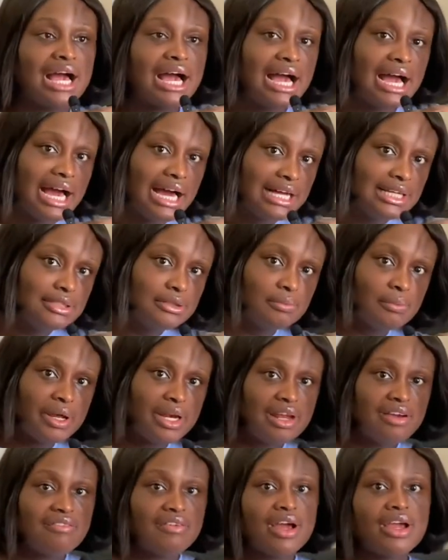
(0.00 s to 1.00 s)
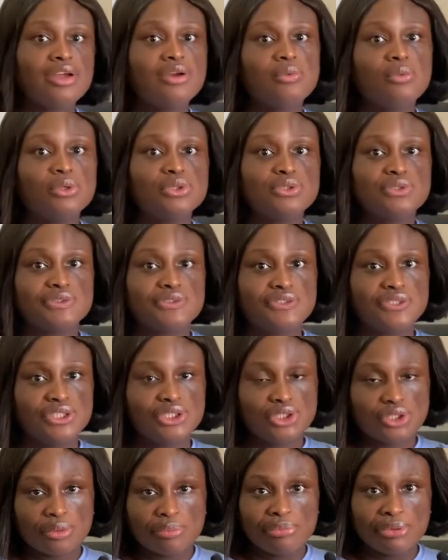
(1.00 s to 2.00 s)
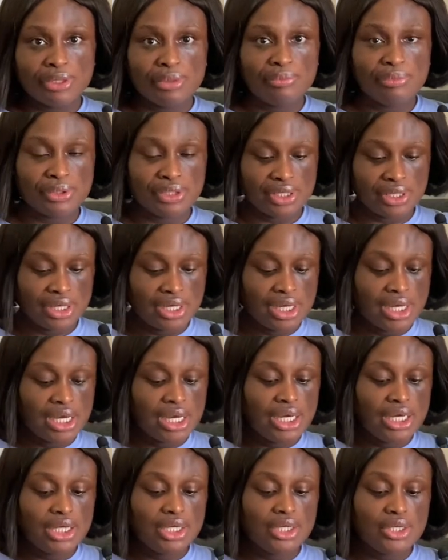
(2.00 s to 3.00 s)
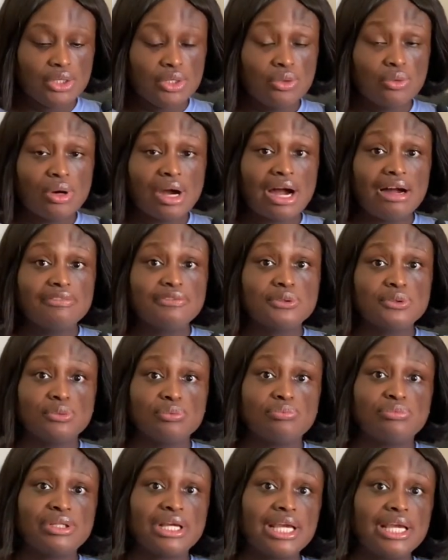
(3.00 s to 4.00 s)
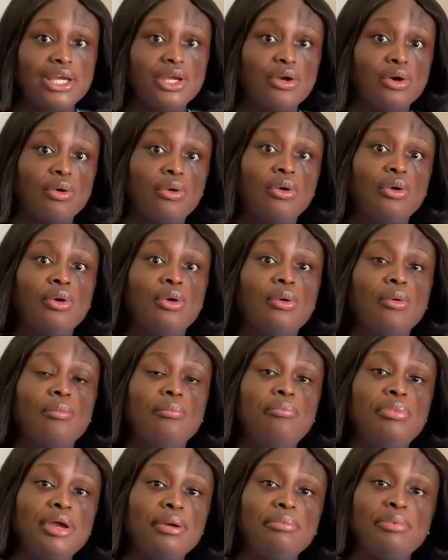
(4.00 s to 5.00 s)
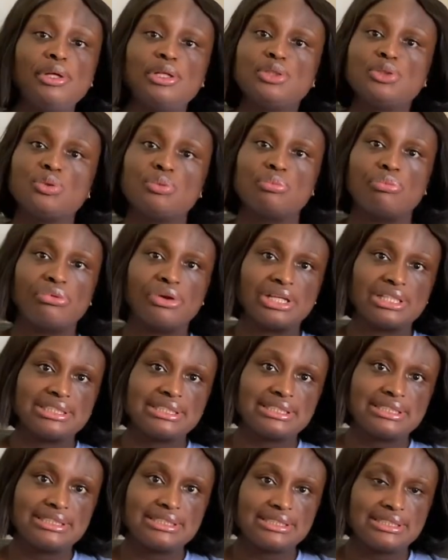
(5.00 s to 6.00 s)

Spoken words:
And whenever you want to feed your baby, you have to take your baby to breast.